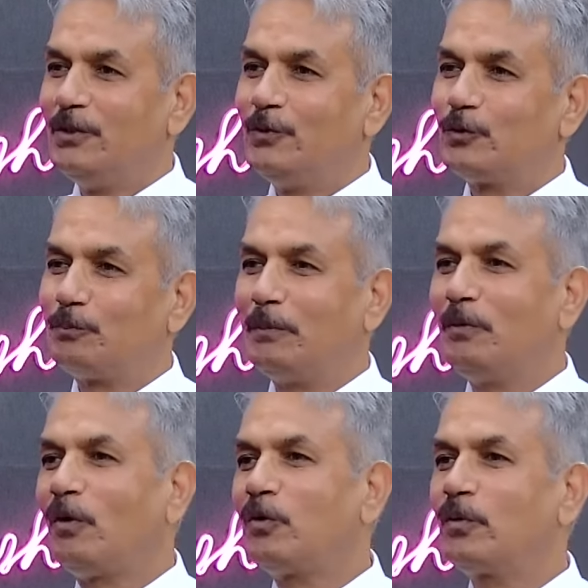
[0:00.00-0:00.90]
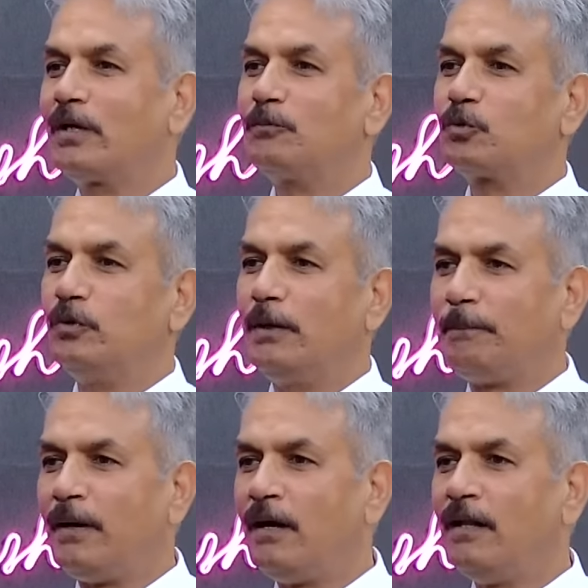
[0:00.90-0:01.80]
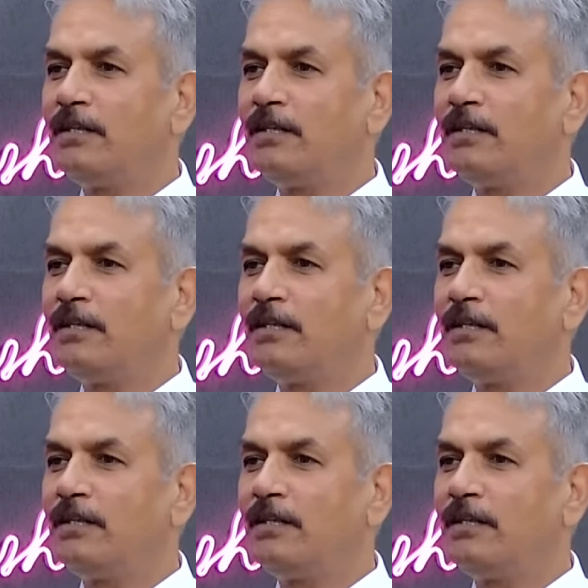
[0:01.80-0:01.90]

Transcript: So people wanted to come through Nepal,